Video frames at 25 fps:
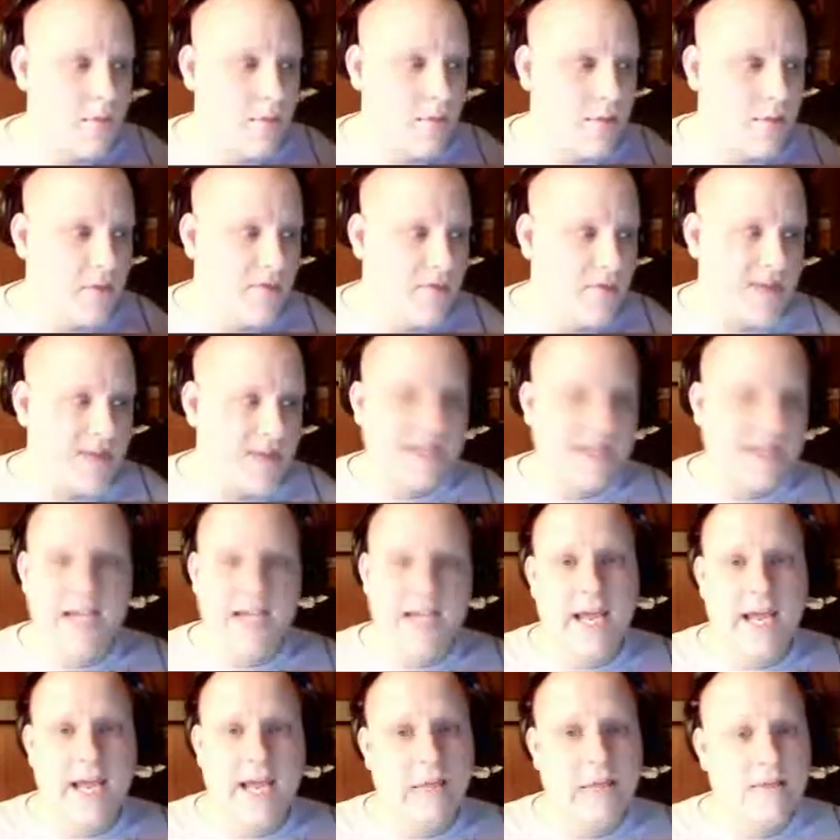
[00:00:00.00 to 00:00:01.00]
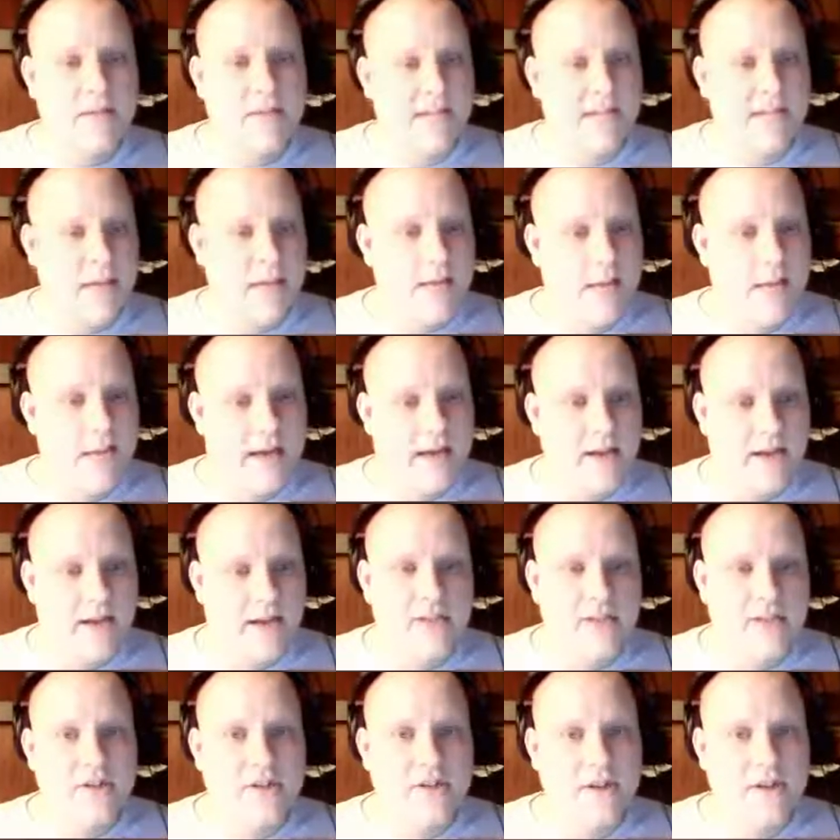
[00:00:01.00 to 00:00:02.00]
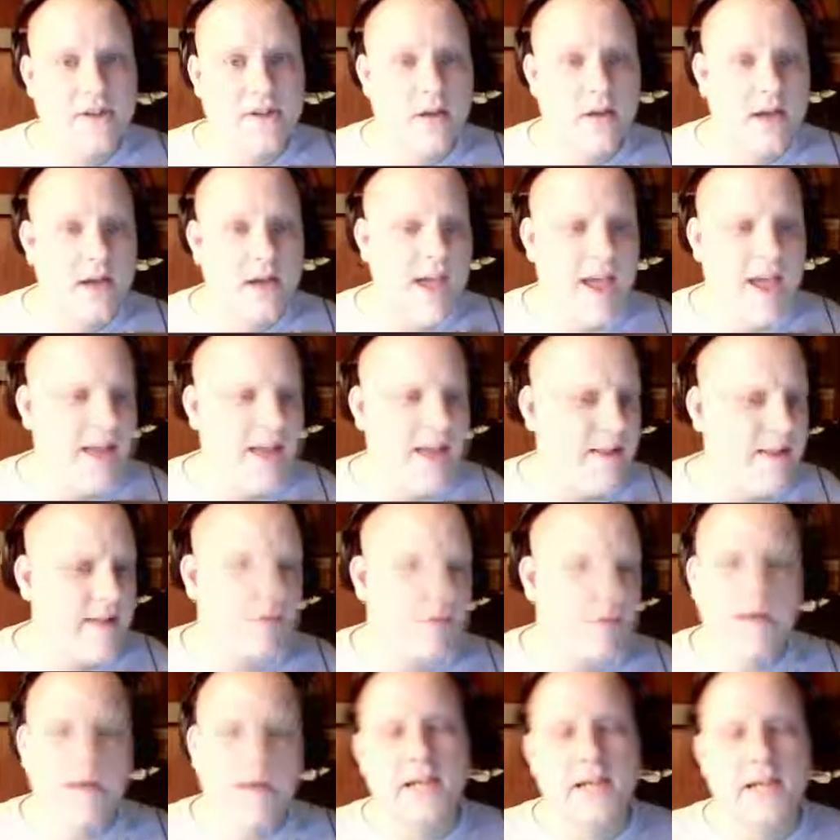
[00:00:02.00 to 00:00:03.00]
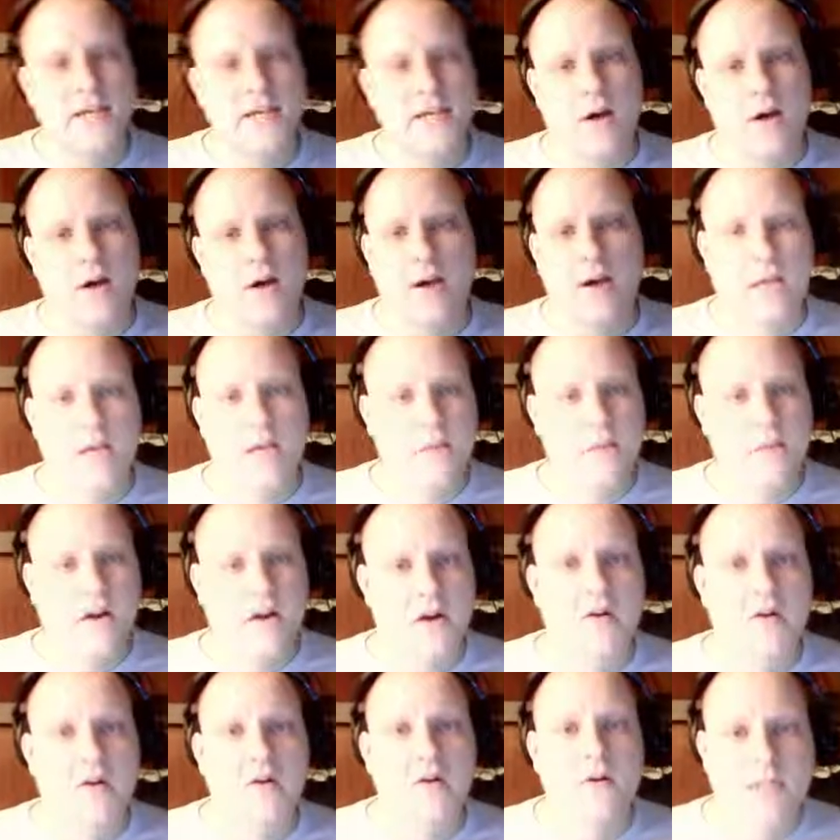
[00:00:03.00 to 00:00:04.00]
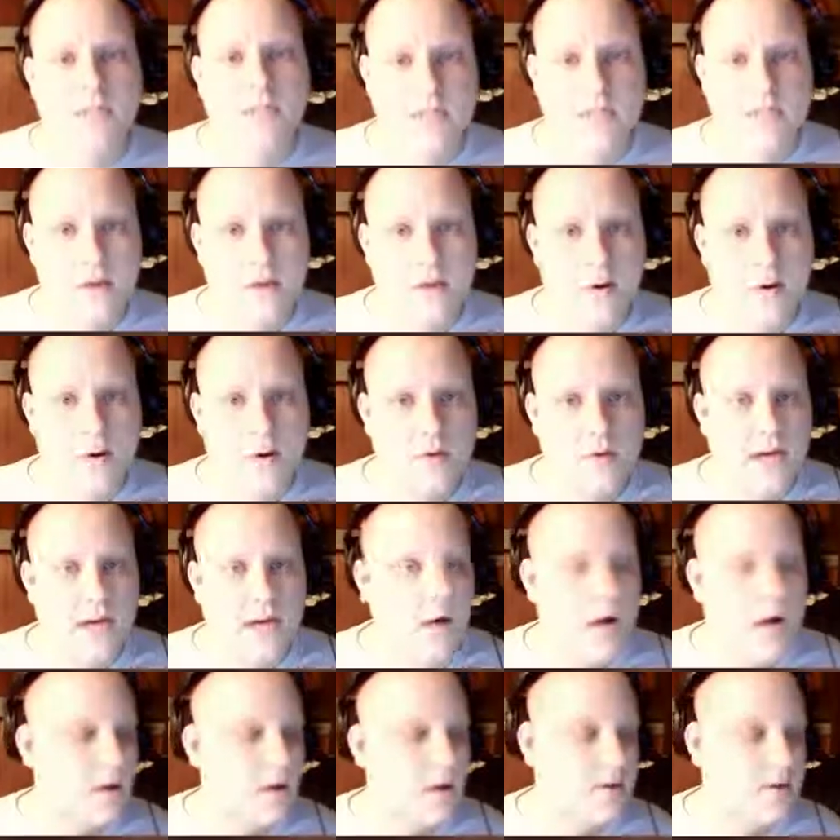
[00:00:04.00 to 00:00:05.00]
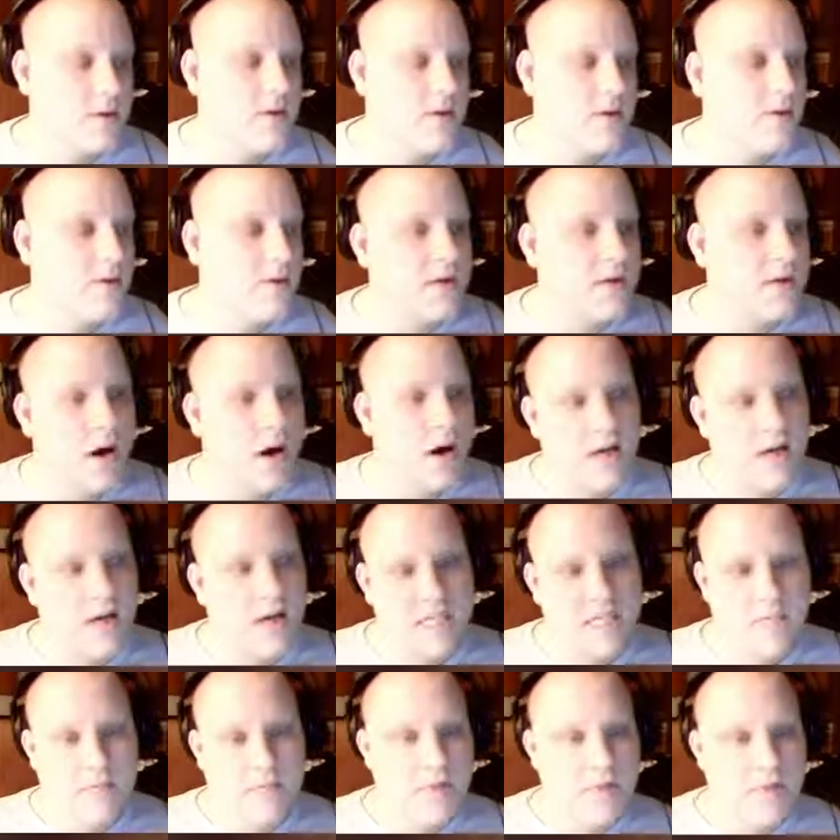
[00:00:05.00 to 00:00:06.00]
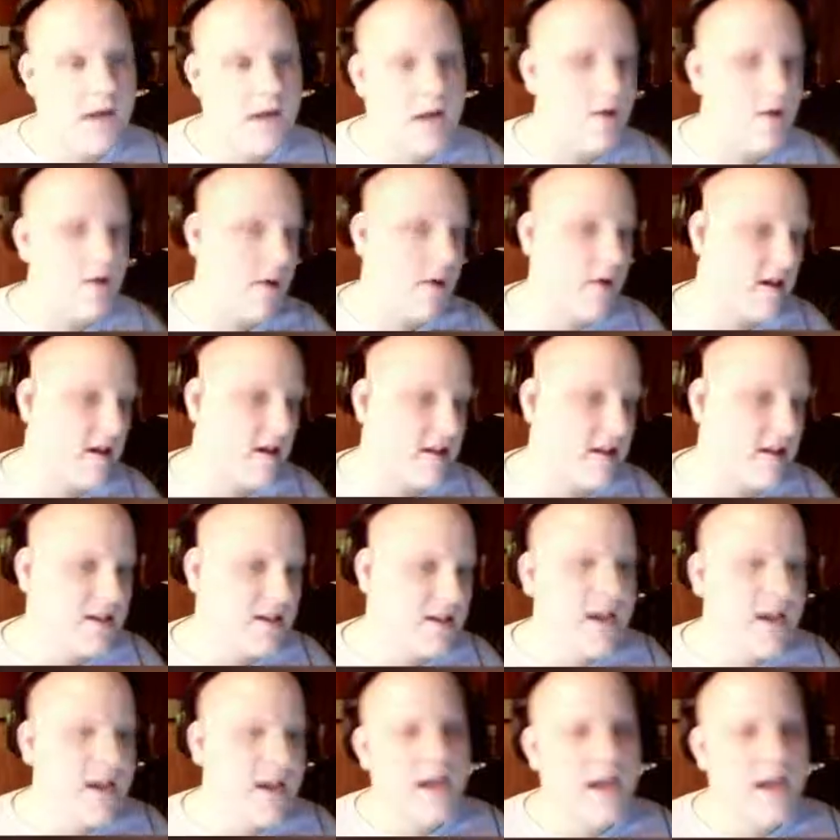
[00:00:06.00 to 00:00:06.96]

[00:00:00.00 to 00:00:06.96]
But this game has got my attention. And everybody is talking about Hearthstone and how Hearthstone's awesome and how great it is.